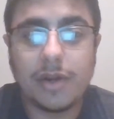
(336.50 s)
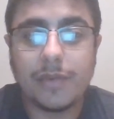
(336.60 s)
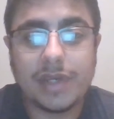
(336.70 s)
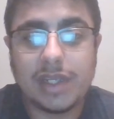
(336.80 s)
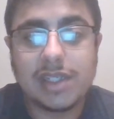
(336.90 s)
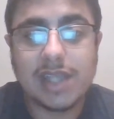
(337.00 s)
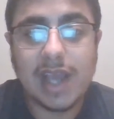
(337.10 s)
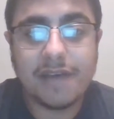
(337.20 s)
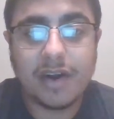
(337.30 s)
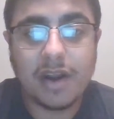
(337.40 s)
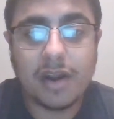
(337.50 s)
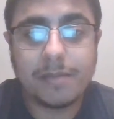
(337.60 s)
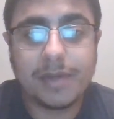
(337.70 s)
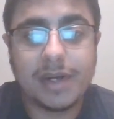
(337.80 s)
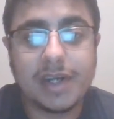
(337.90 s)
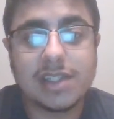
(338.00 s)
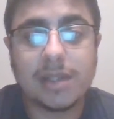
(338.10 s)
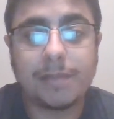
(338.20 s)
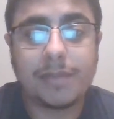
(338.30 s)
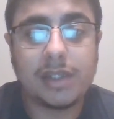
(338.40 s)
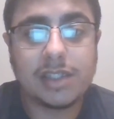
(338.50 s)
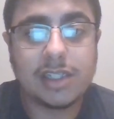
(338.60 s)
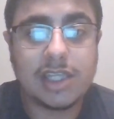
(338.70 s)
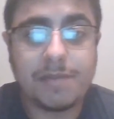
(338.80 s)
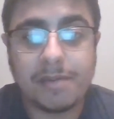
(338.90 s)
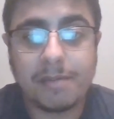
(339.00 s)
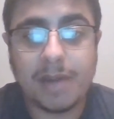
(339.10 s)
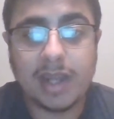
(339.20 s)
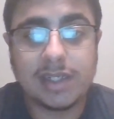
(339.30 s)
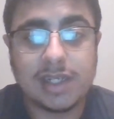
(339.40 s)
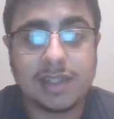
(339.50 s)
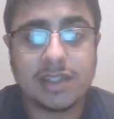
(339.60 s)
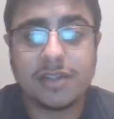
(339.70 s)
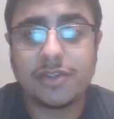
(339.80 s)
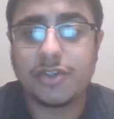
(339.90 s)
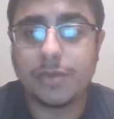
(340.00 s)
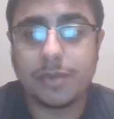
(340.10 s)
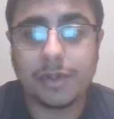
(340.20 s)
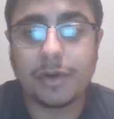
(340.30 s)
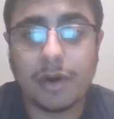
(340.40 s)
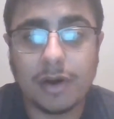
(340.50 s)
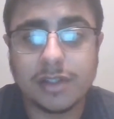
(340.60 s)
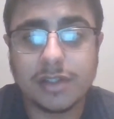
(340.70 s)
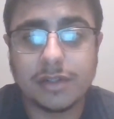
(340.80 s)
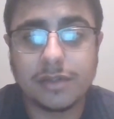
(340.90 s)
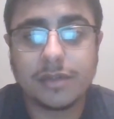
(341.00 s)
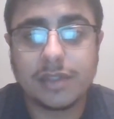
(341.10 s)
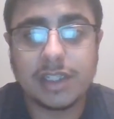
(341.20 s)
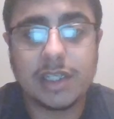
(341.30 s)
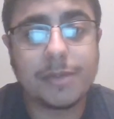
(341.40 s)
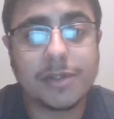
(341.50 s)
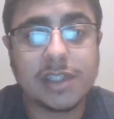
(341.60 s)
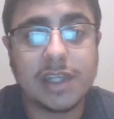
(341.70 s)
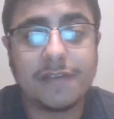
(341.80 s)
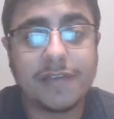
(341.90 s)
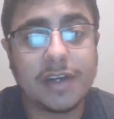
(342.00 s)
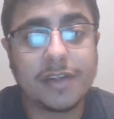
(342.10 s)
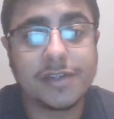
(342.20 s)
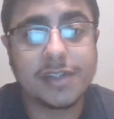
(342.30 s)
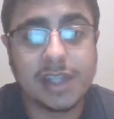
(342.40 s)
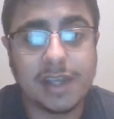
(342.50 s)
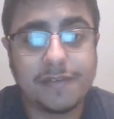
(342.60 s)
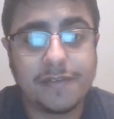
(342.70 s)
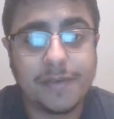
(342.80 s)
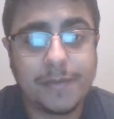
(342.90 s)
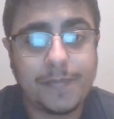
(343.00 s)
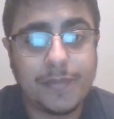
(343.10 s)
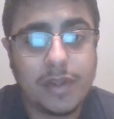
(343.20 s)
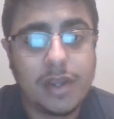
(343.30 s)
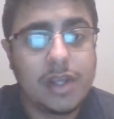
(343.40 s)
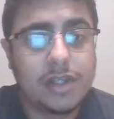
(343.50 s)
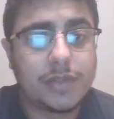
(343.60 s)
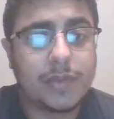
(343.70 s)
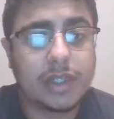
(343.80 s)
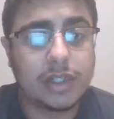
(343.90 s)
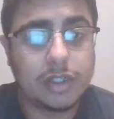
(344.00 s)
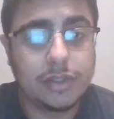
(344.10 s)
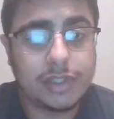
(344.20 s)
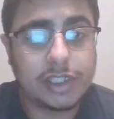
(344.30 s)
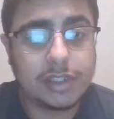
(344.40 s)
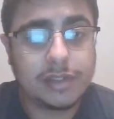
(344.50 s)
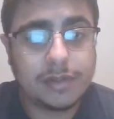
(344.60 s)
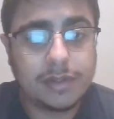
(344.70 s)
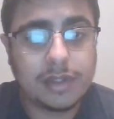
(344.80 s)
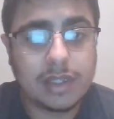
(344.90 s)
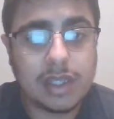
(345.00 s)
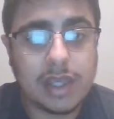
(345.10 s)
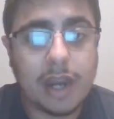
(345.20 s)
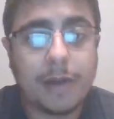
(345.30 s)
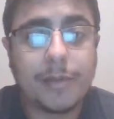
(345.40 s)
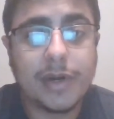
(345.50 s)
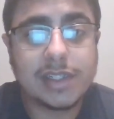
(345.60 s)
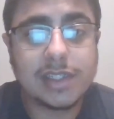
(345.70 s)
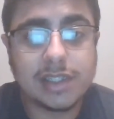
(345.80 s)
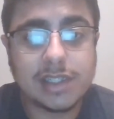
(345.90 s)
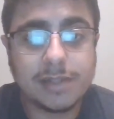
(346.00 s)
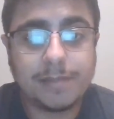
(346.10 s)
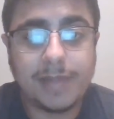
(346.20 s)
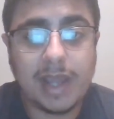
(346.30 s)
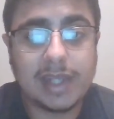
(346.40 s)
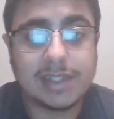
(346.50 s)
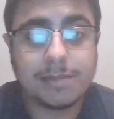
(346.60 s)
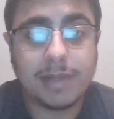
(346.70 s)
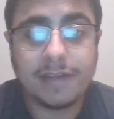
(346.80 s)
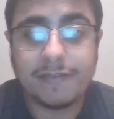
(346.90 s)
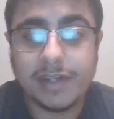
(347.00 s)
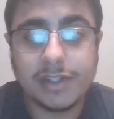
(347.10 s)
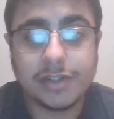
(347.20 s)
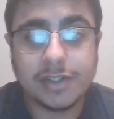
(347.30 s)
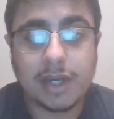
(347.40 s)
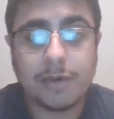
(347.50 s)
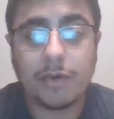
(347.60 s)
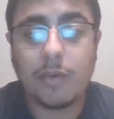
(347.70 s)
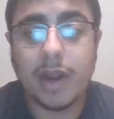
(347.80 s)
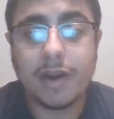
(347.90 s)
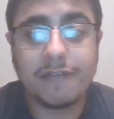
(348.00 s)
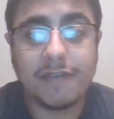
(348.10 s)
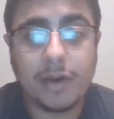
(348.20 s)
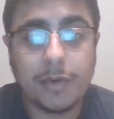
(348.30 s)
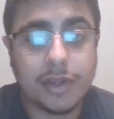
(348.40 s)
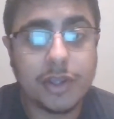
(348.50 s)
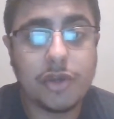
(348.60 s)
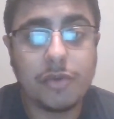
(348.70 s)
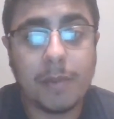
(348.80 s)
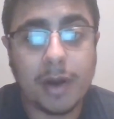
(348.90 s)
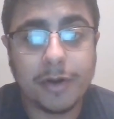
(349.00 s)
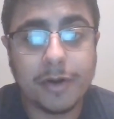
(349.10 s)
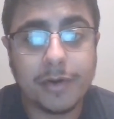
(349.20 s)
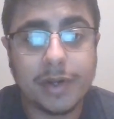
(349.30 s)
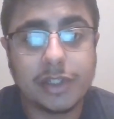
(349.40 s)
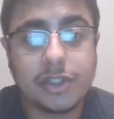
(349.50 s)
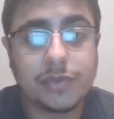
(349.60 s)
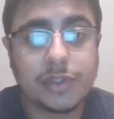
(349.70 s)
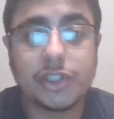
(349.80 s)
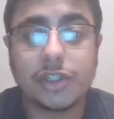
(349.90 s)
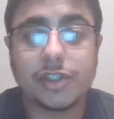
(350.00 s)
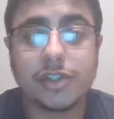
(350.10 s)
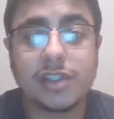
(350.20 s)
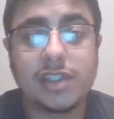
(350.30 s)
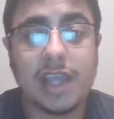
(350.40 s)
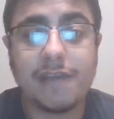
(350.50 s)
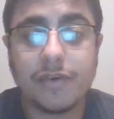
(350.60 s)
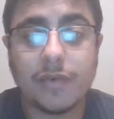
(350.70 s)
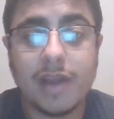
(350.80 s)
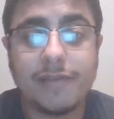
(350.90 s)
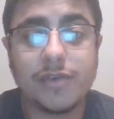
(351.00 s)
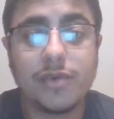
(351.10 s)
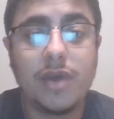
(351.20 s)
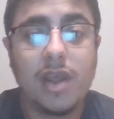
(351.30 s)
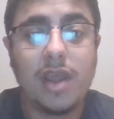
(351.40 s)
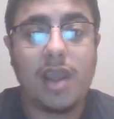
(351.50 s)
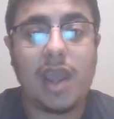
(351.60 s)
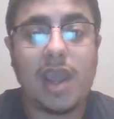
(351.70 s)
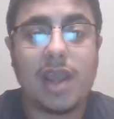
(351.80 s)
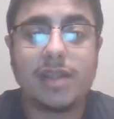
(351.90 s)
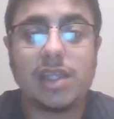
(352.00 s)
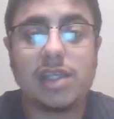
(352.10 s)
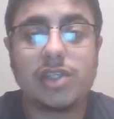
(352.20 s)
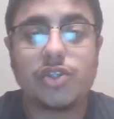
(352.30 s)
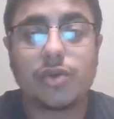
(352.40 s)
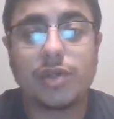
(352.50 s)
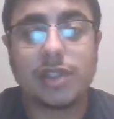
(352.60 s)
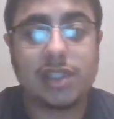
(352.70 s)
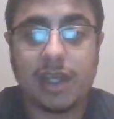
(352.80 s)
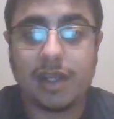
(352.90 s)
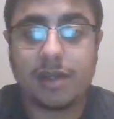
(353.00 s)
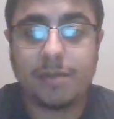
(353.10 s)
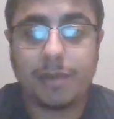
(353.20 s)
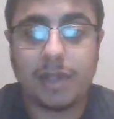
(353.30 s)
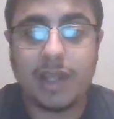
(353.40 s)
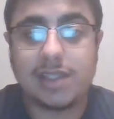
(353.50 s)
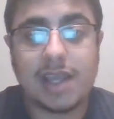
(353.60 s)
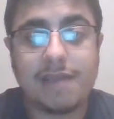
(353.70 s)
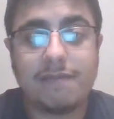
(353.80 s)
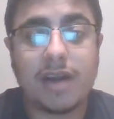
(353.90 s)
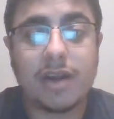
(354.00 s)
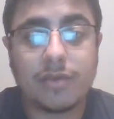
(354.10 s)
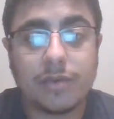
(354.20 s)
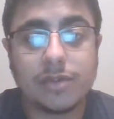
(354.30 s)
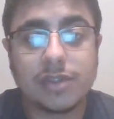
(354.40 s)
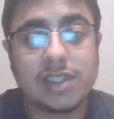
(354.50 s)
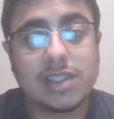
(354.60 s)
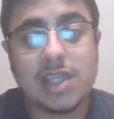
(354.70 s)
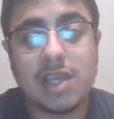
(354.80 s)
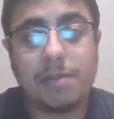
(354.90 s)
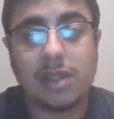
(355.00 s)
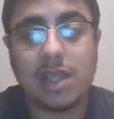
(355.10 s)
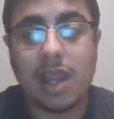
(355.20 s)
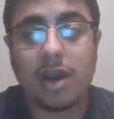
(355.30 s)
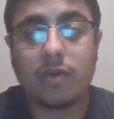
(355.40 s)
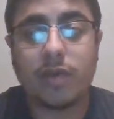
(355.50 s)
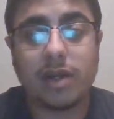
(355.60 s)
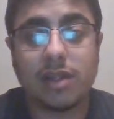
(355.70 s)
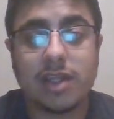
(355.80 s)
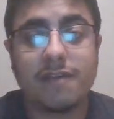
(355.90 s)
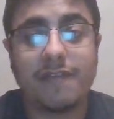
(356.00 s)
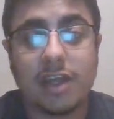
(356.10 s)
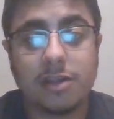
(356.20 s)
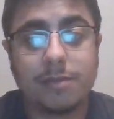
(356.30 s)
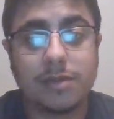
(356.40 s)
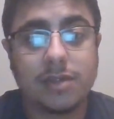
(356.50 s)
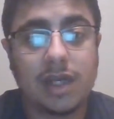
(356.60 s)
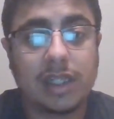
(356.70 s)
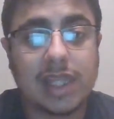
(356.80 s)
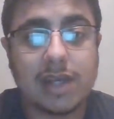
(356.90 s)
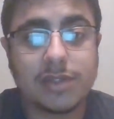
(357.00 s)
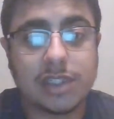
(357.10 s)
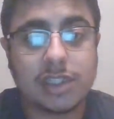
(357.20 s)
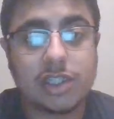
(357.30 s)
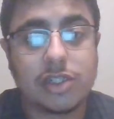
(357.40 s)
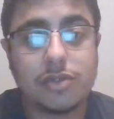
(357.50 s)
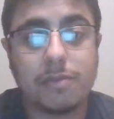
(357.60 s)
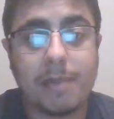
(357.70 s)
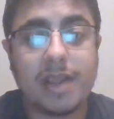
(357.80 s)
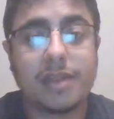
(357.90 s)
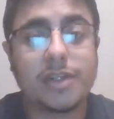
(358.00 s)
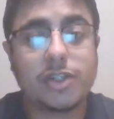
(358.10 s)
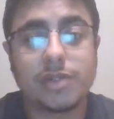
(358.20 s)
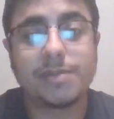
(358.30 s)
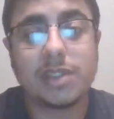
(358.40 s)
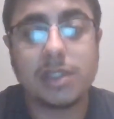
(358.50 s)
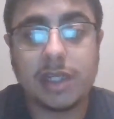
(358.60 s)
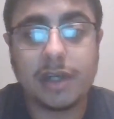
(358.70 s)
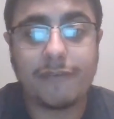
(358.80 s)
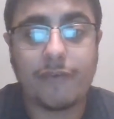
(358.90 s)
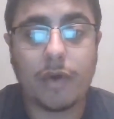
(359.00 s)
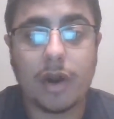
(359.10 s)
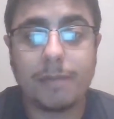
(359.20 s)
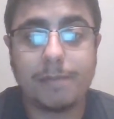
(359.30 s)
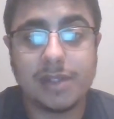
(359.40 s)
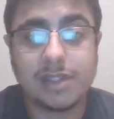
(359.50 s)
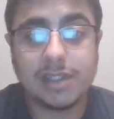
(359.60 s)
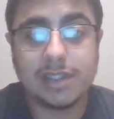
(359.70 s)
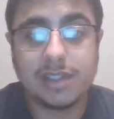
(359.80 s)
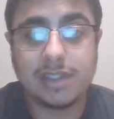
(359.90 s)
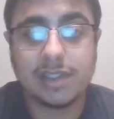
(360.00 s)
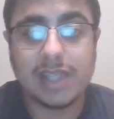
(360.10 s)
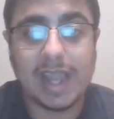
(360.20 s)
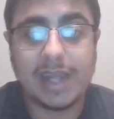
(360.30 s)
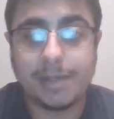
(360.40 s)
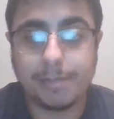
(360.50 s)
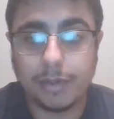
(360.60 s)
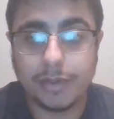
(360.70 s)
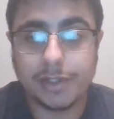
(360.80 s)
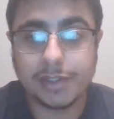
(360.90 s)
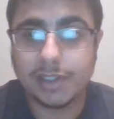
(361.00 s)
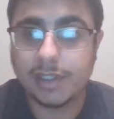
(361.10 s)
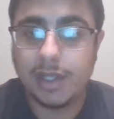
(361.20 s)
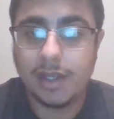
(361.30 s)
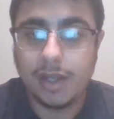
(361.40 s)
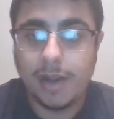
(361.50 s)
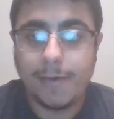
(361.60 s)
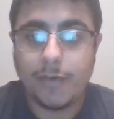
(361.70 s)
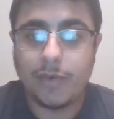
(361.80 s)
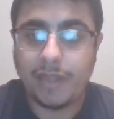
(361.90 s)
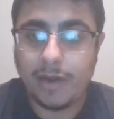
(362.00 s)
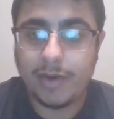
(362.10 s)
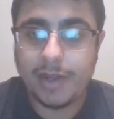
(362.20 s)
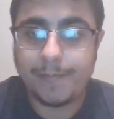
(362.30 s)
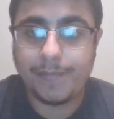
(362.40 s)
need to have it on, but it is something to keep in mind as another tool in your arsenal to keep yourself and others safe. Conclusion: the air brake system has many features that require very acute monitoring to ensure safe arrival, and the storage tank plays a vital role since keeping the air readily available allows us to make the trips needed for our businesses and employers. Without it,